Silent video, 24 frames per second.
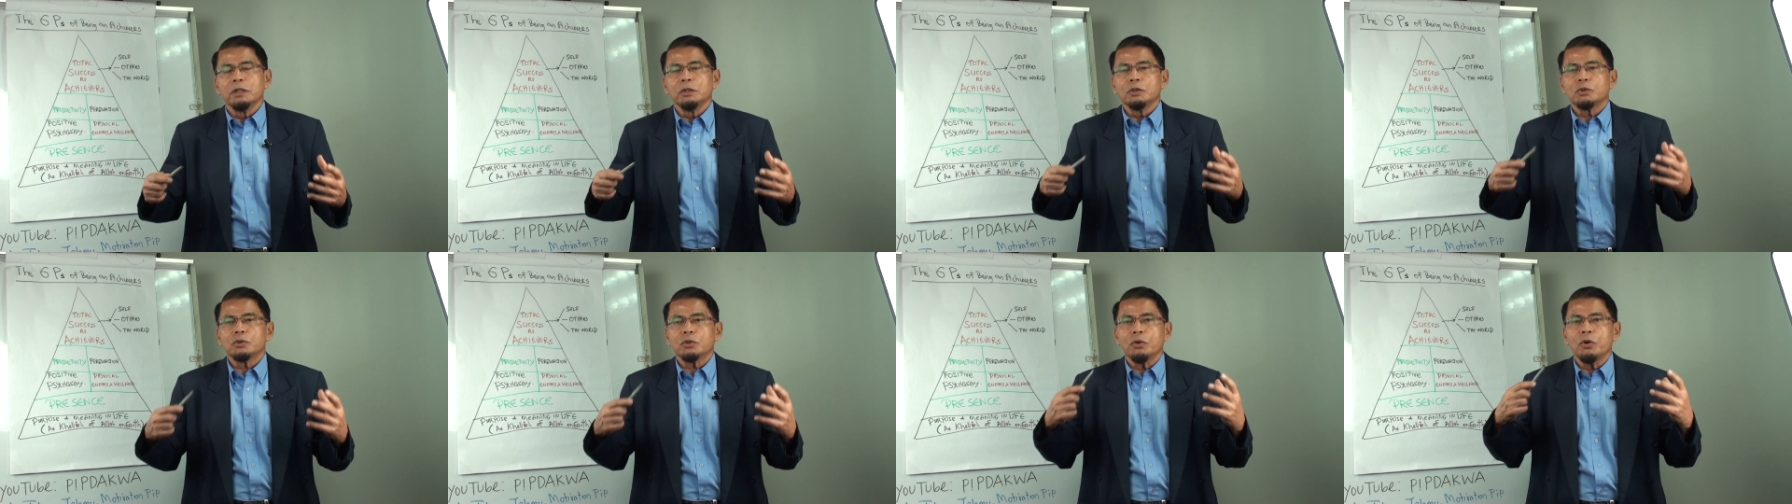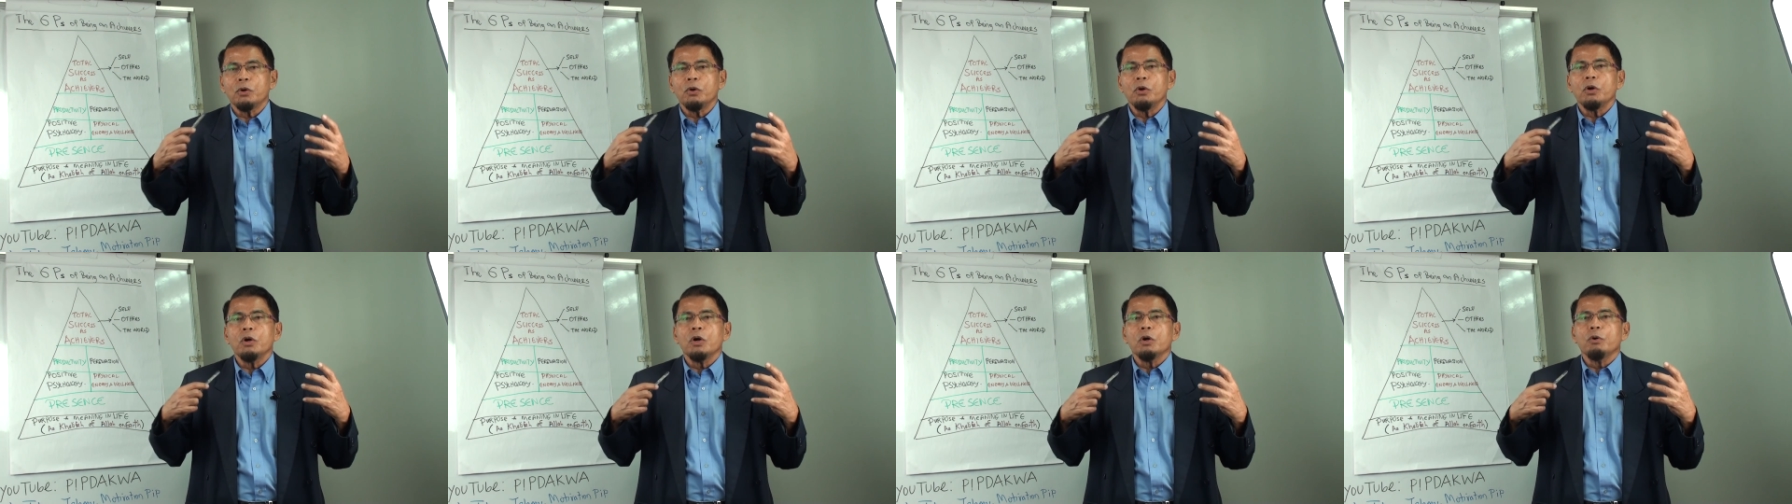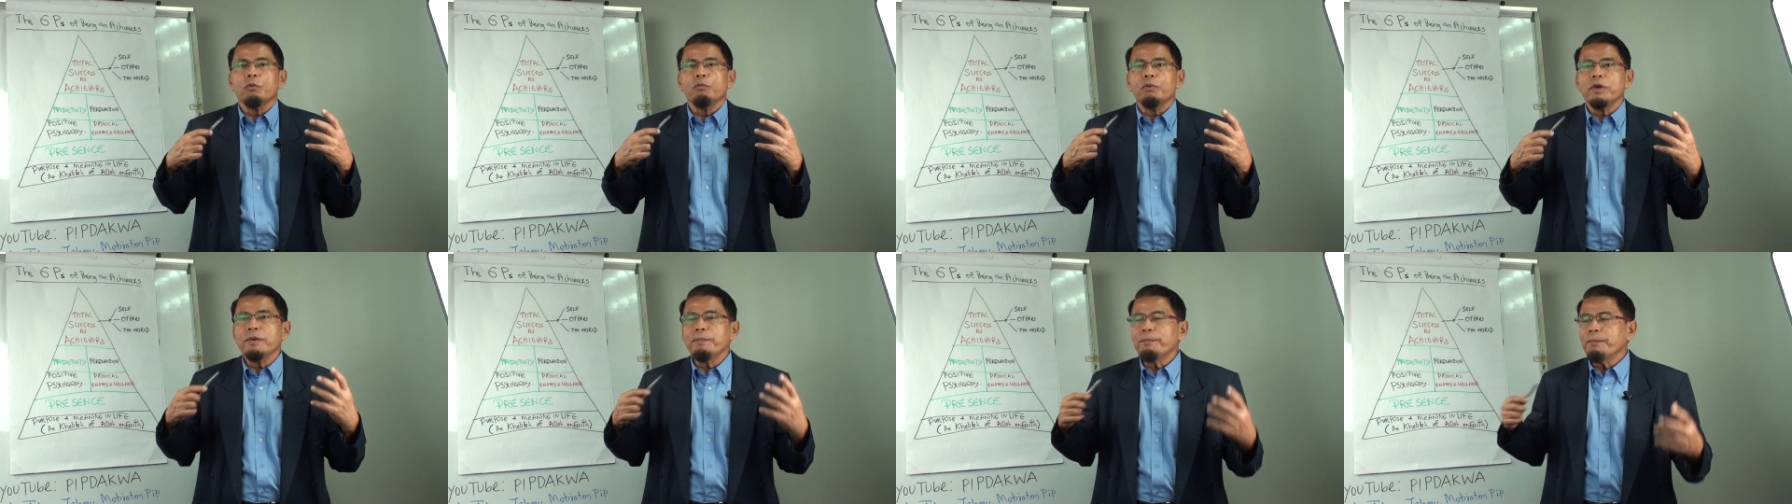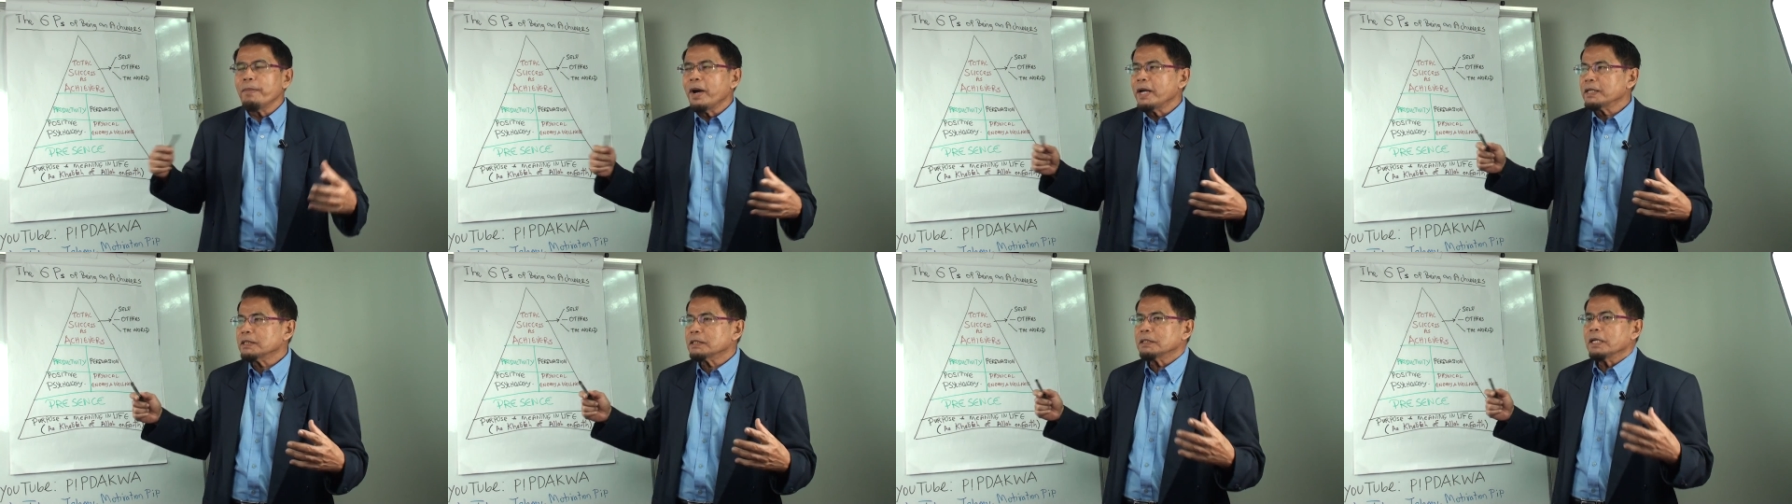So we
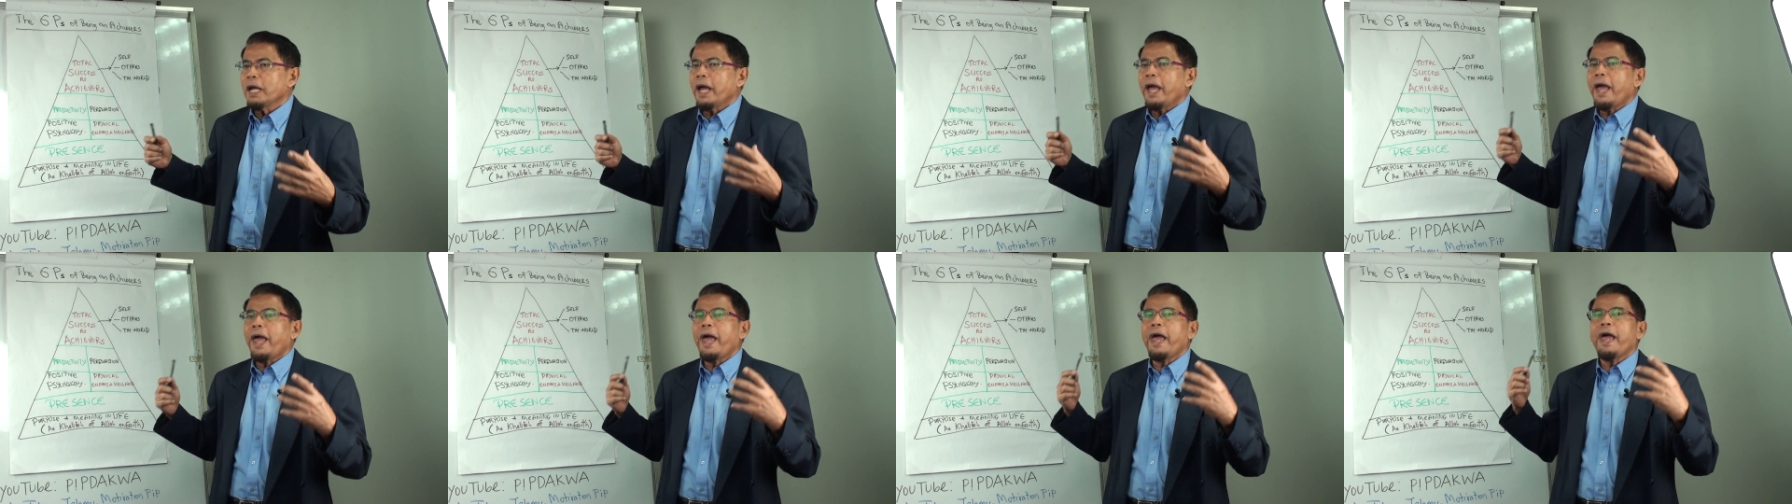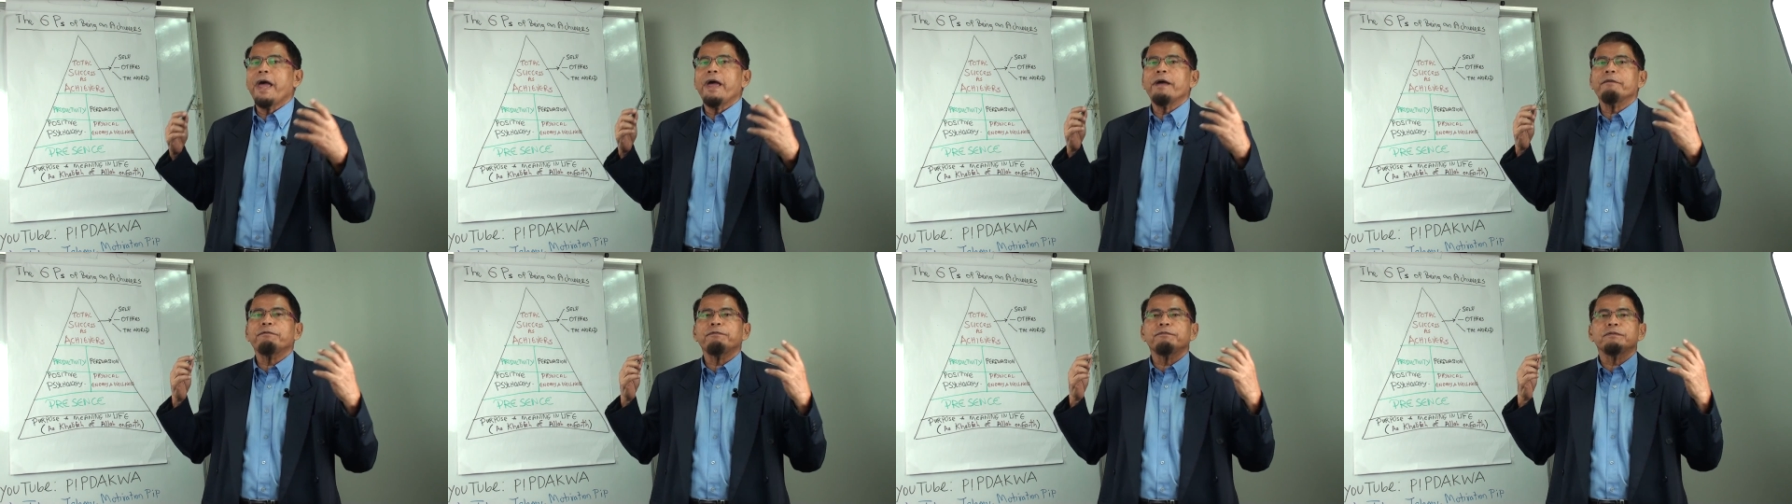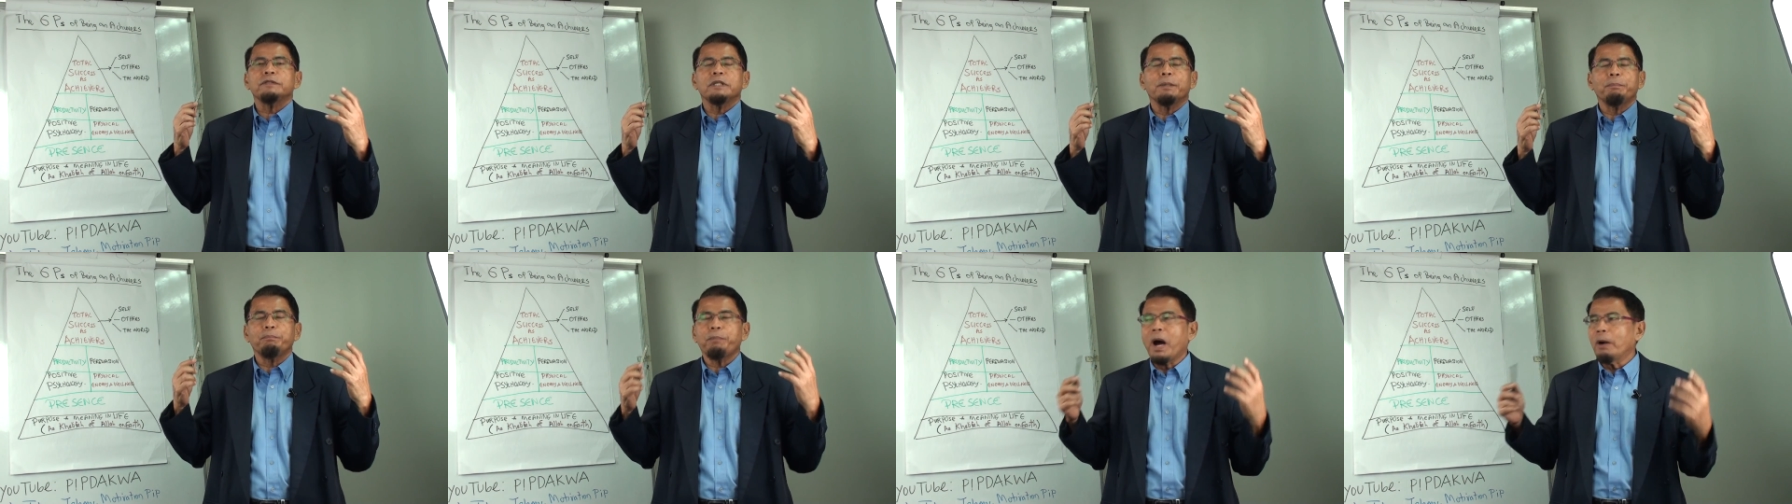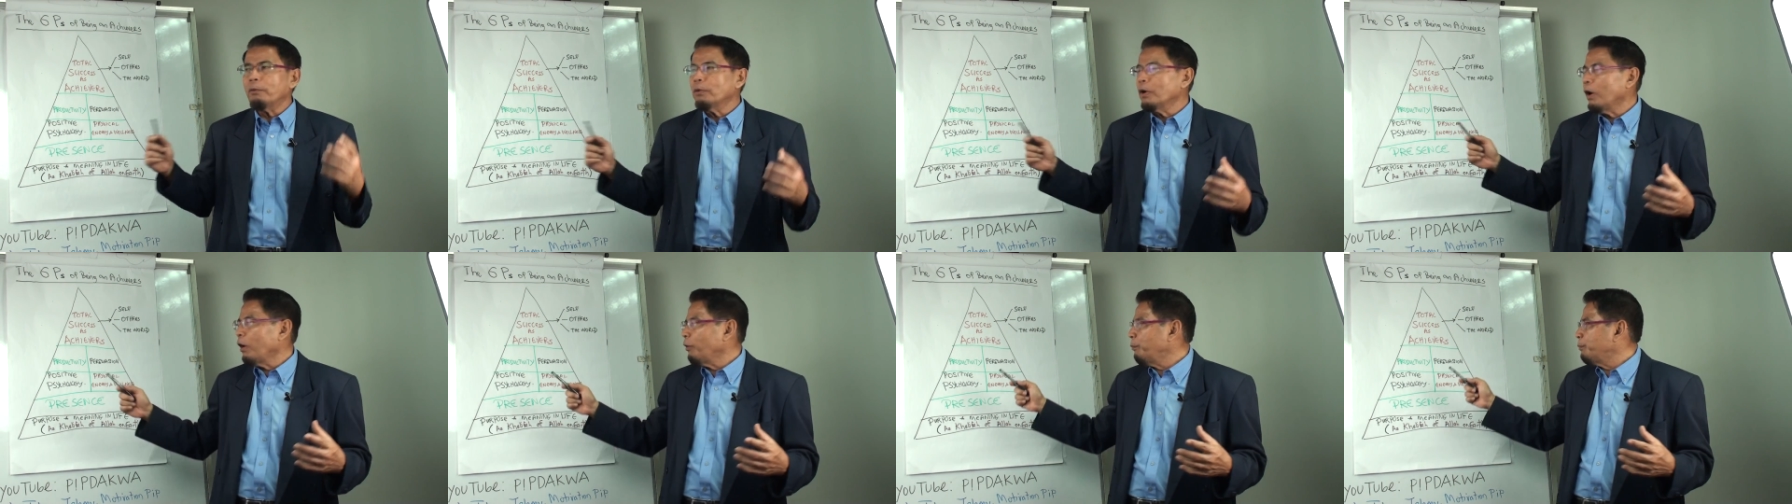must have the
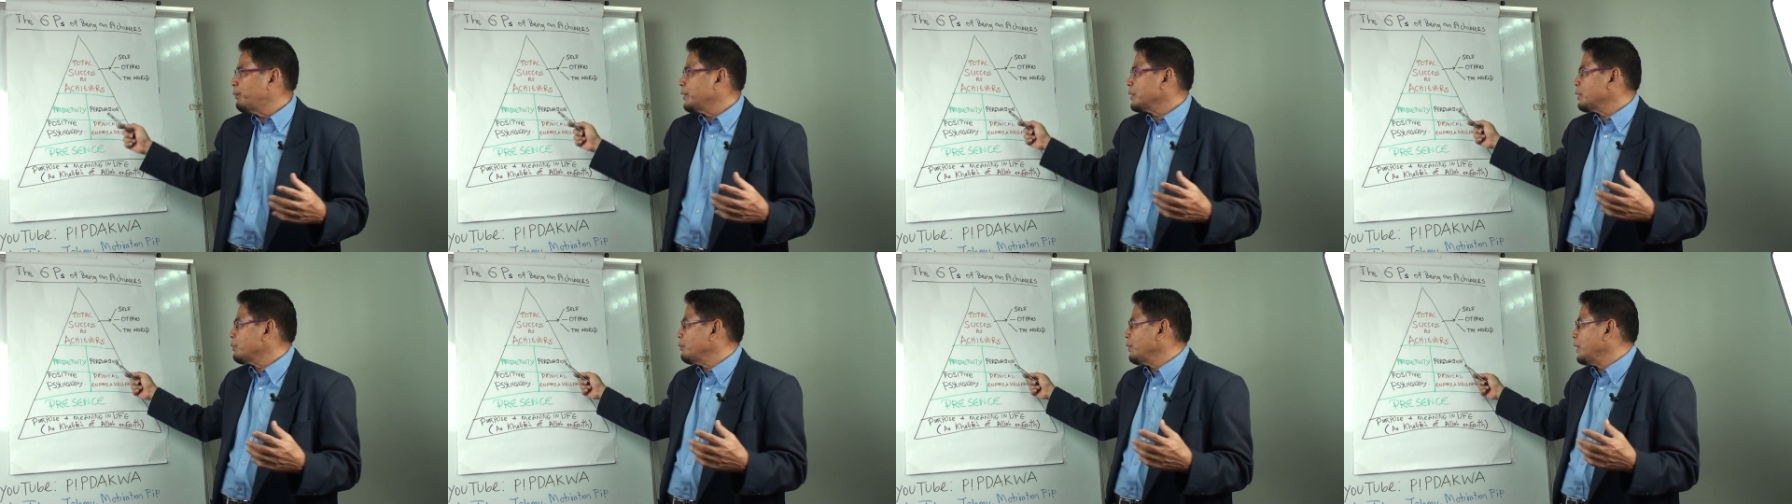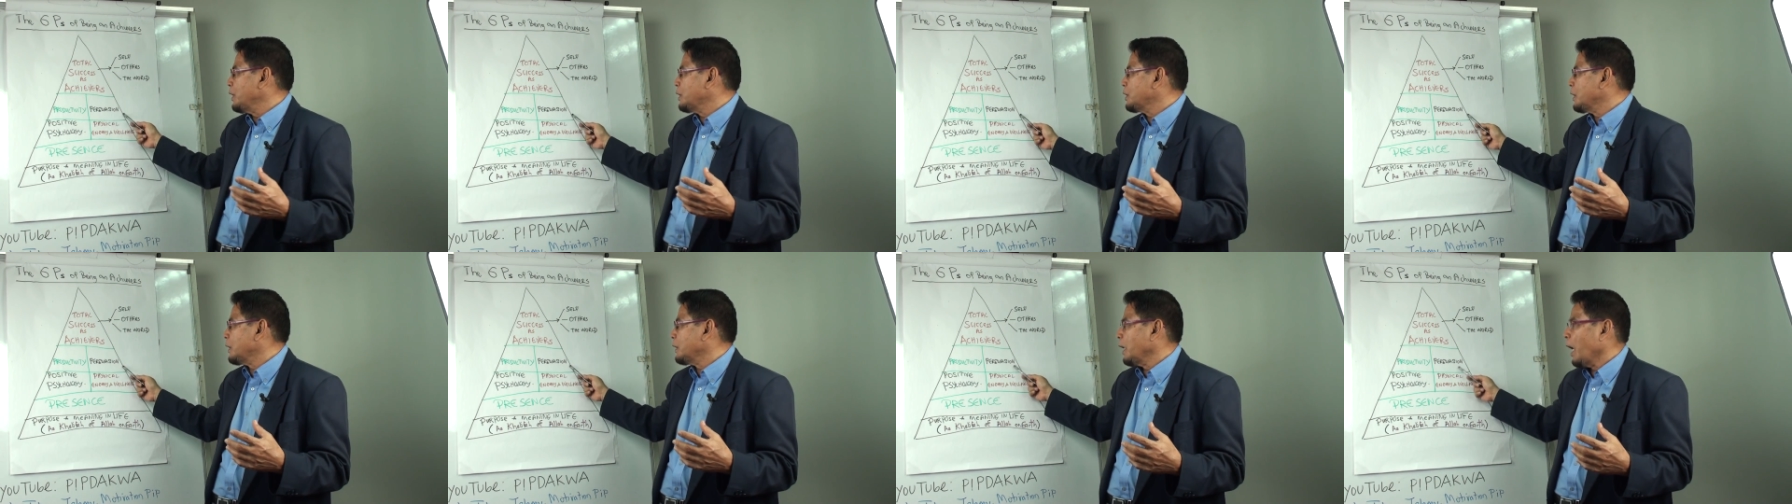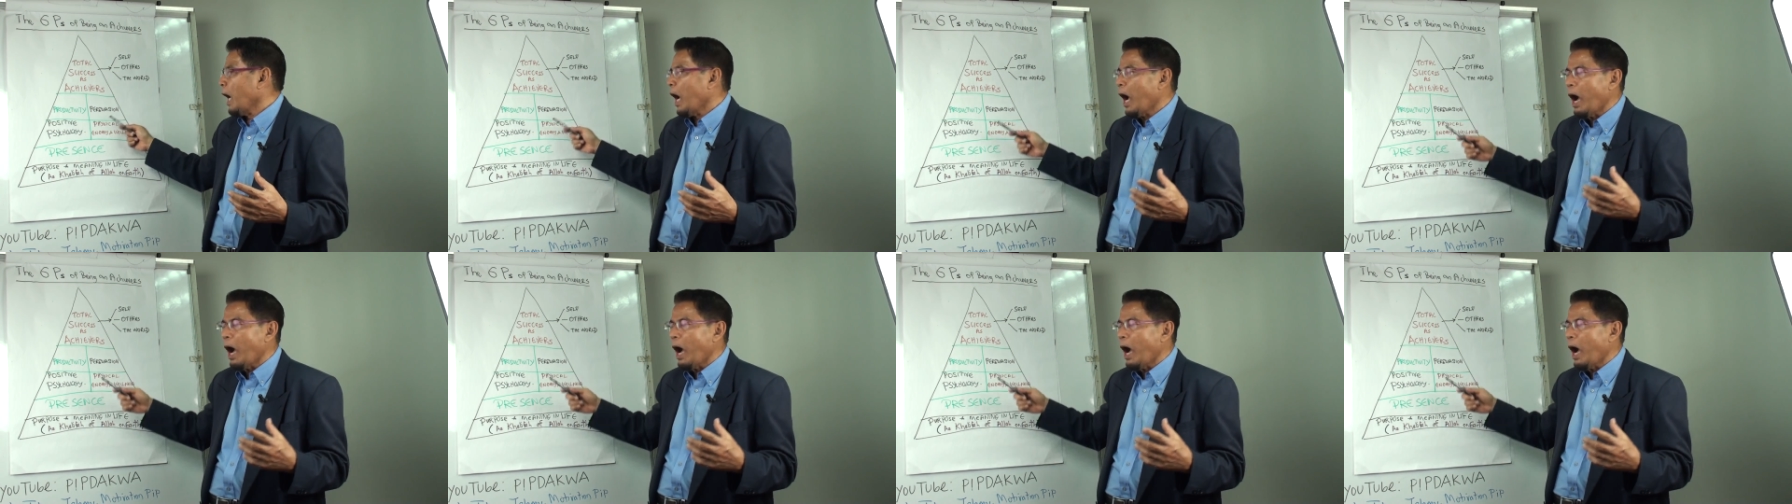power of persuasion.